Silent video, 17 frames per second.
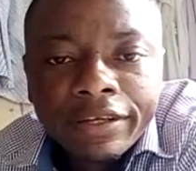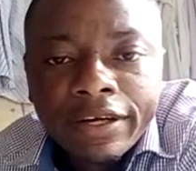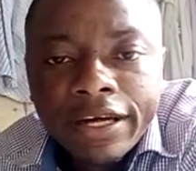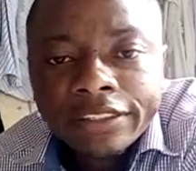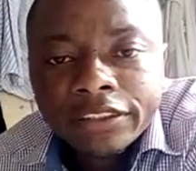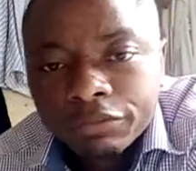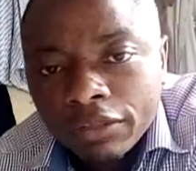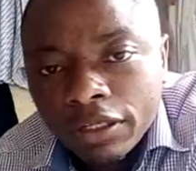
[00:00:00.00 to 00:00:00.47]

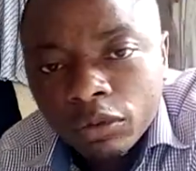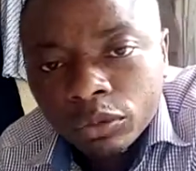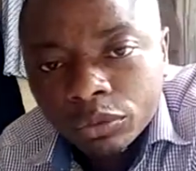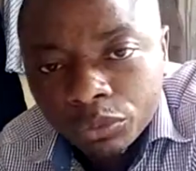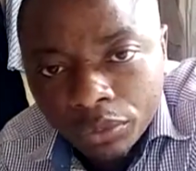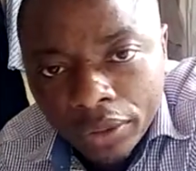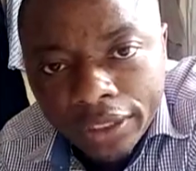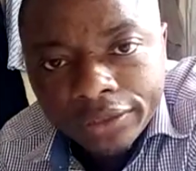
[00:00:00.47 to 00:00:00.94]

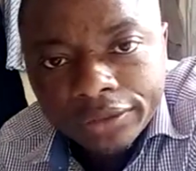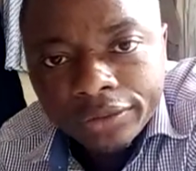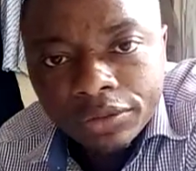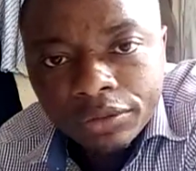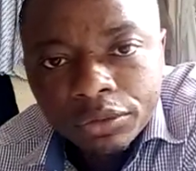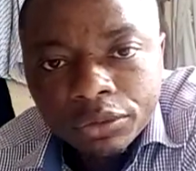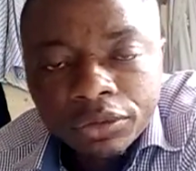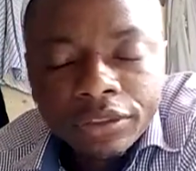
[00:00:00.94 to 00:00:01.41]
antifungal drugs
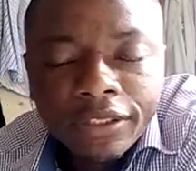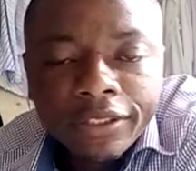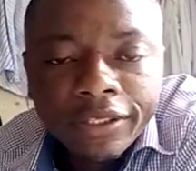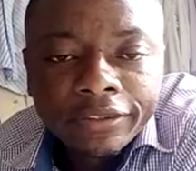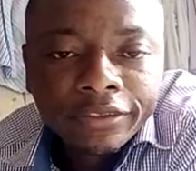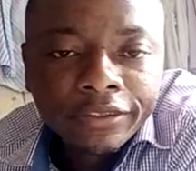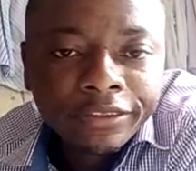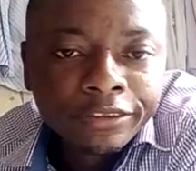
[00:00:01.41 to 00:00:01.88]
used in
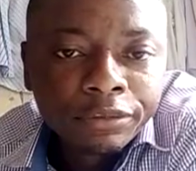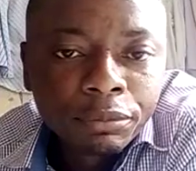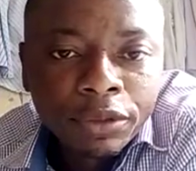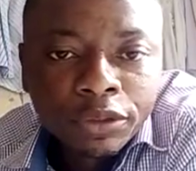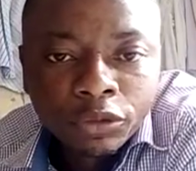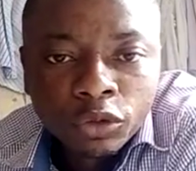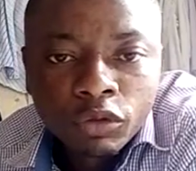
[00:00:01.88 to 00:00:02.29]
the treatment